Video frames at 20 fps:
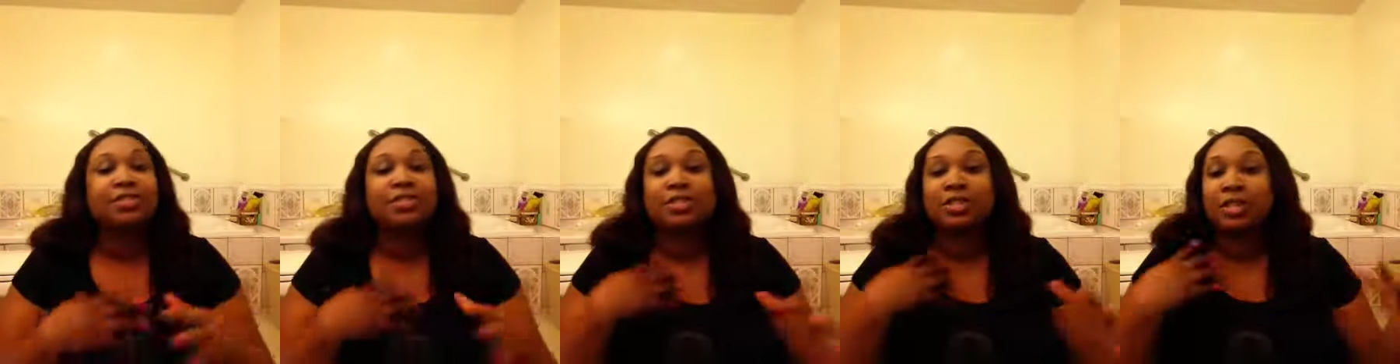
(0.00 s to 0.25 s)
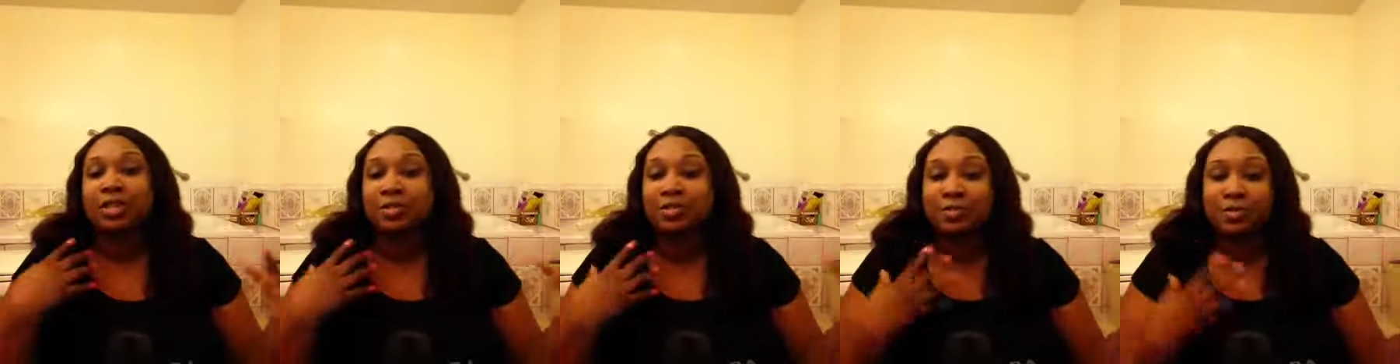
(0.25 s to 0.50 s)
I
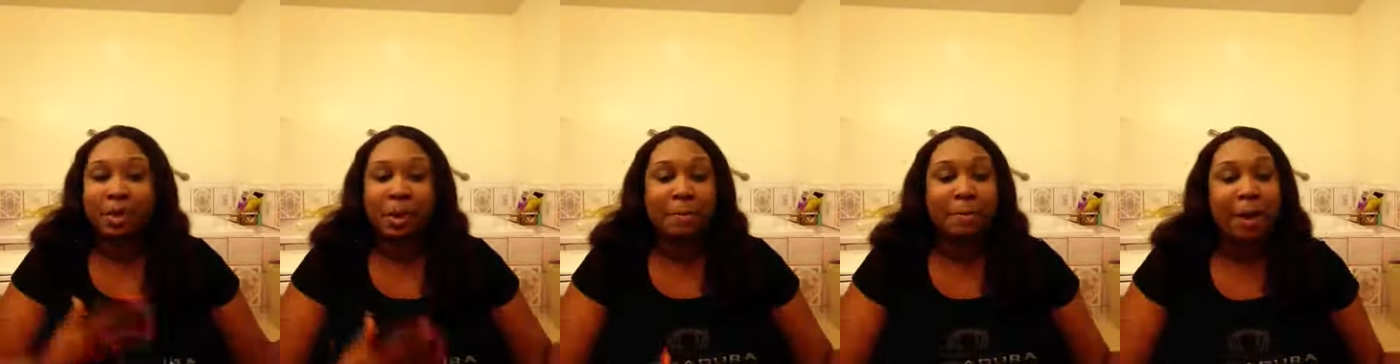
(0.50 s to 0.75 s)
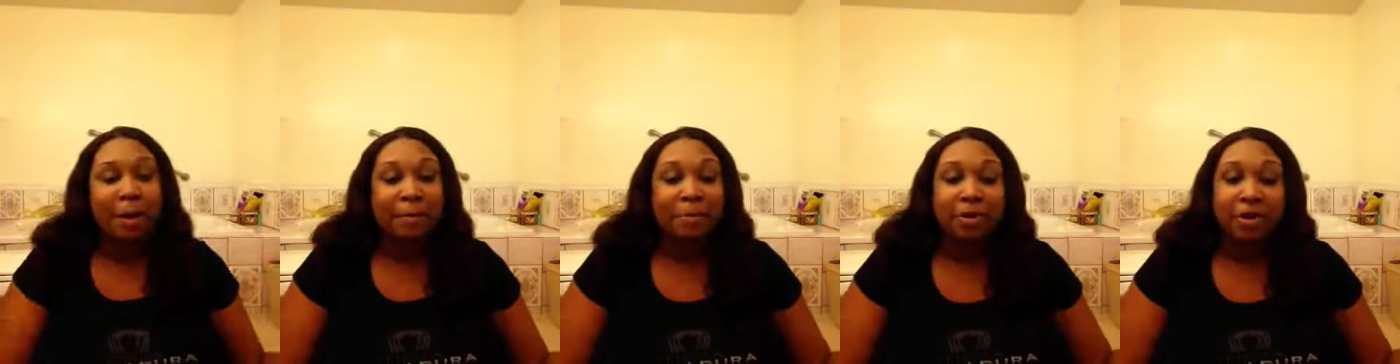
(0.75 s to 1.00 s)
told them about
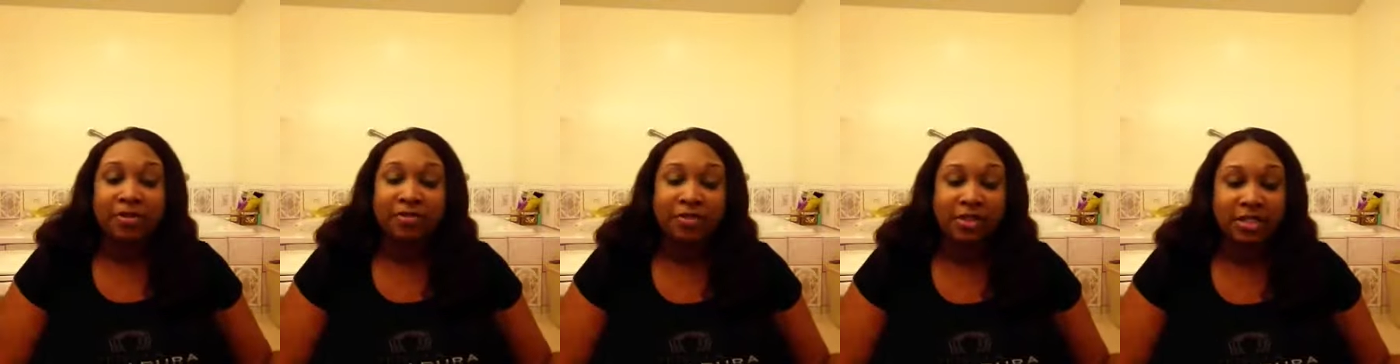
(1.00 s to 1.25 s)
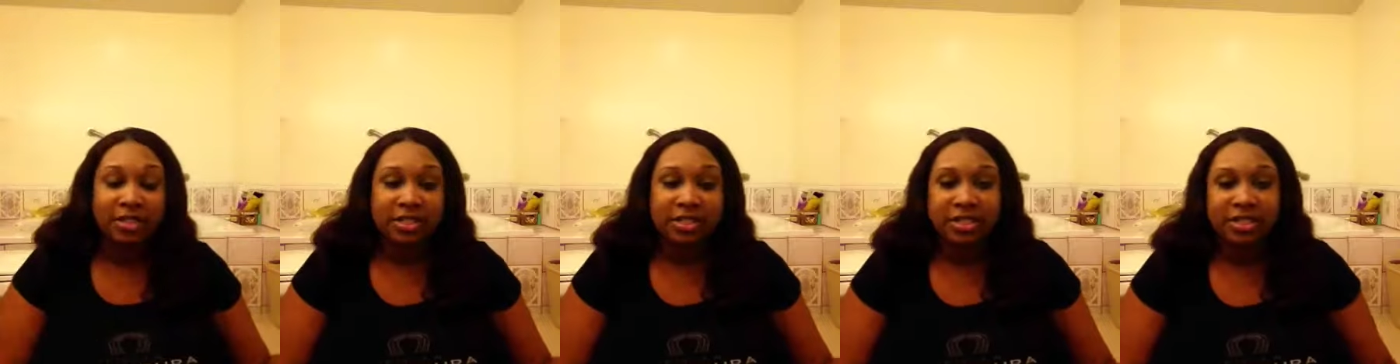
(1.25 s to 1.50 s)
my
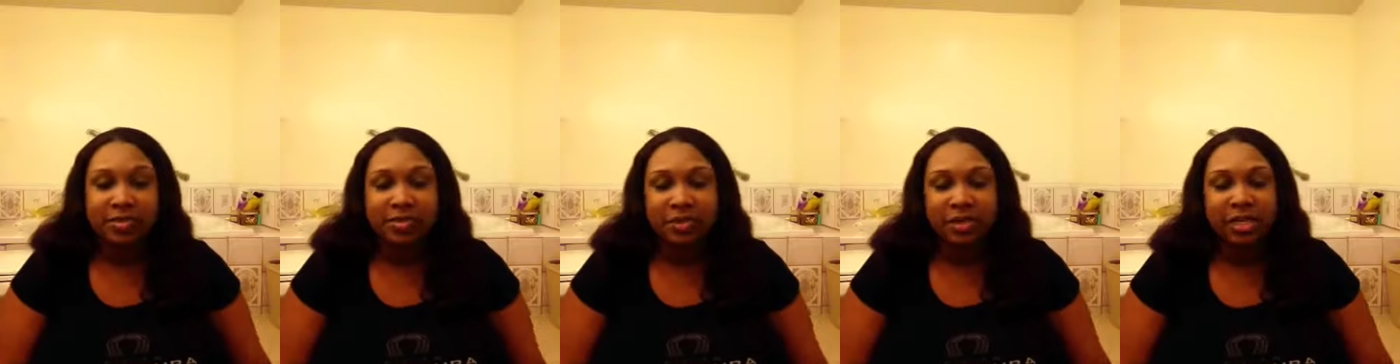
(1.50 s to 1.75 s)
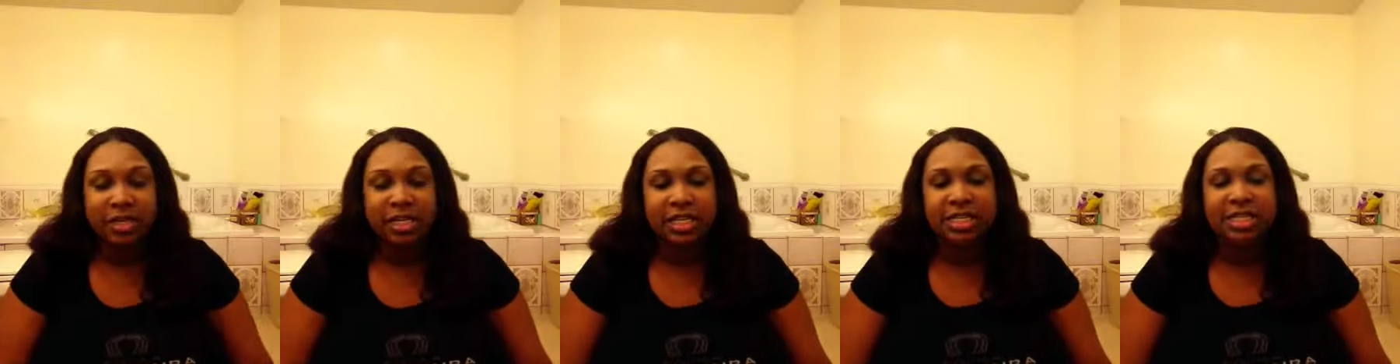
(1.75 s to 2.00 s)
previous
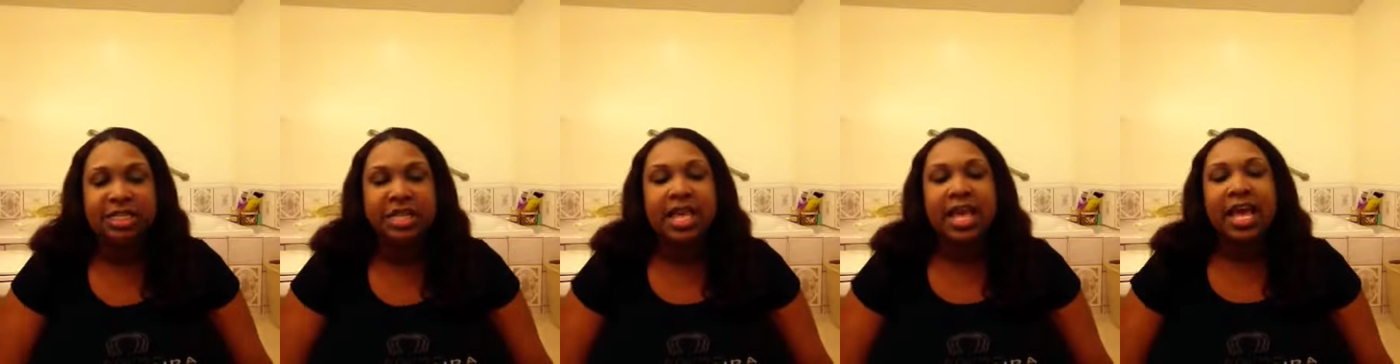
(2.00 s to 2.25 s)
experience,